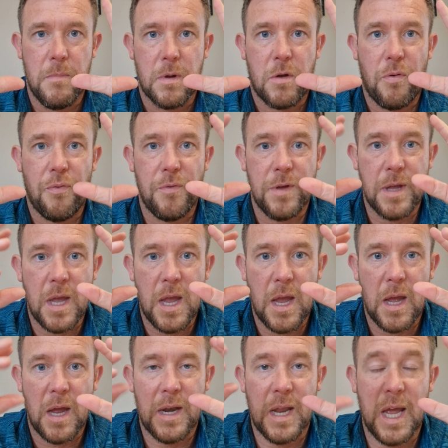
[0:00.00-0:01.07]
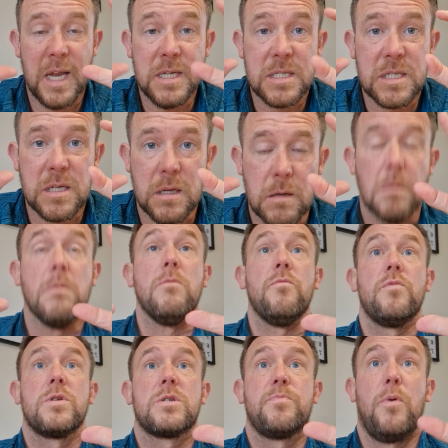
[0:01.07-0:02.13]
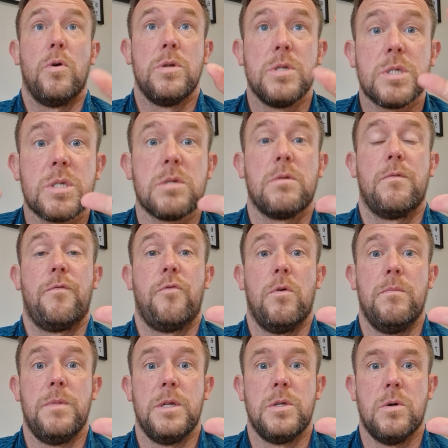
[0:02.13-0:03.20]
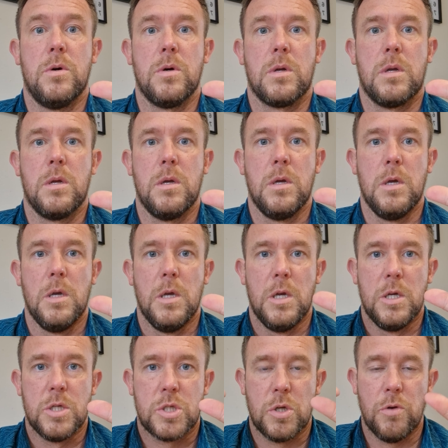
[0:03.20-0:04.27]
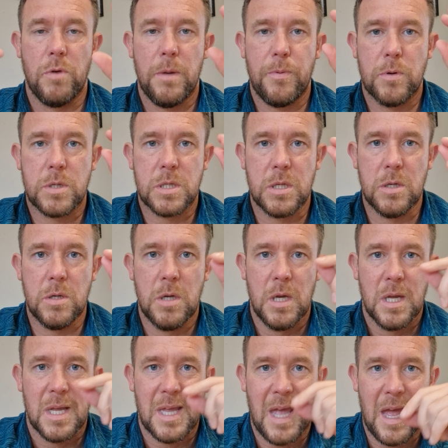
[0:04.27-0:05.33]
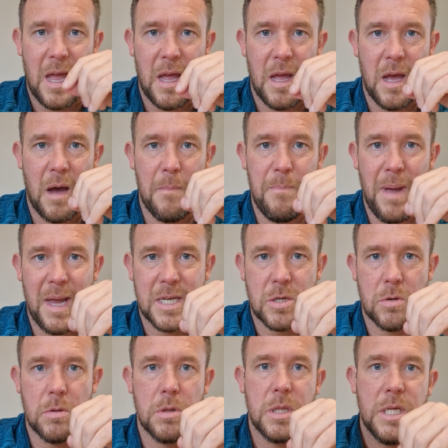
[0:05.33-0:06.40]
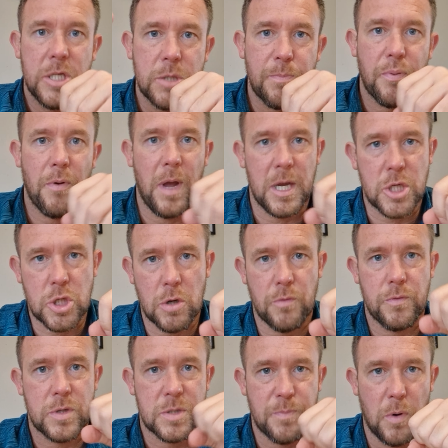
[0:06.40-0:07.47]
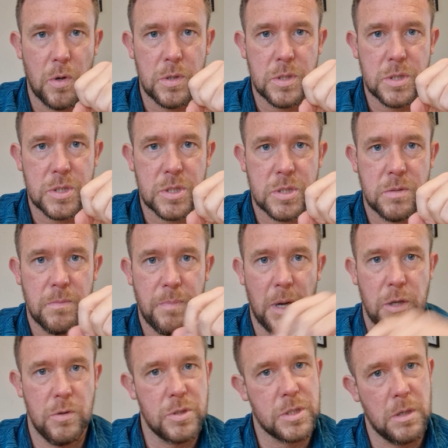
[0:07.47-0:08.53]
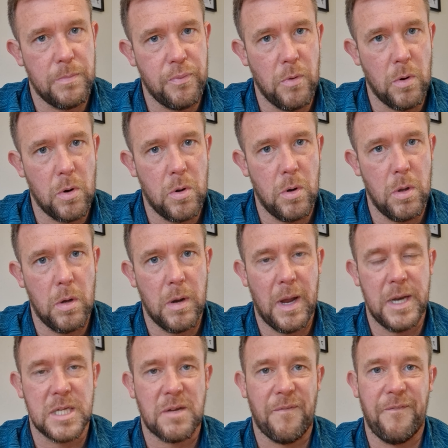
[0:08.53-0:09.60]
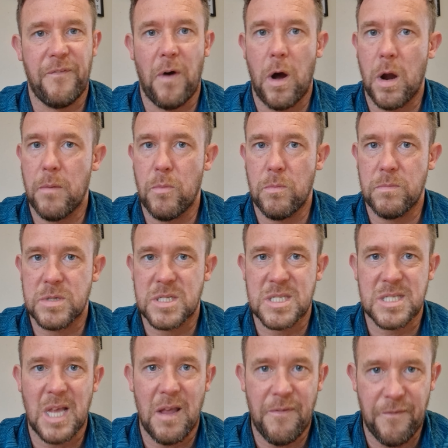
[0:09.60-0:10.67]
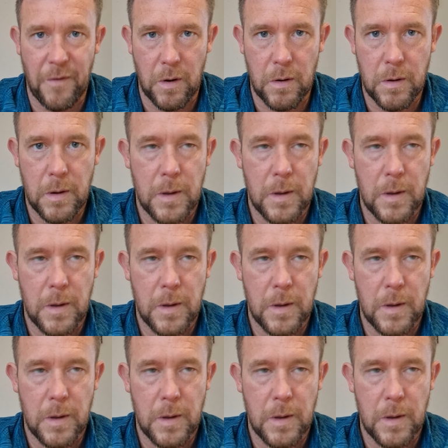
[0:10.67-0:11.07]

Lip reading: create an instant response from the dog. So you're able to get a better leash pressure response by using a prong collar, and it's far safer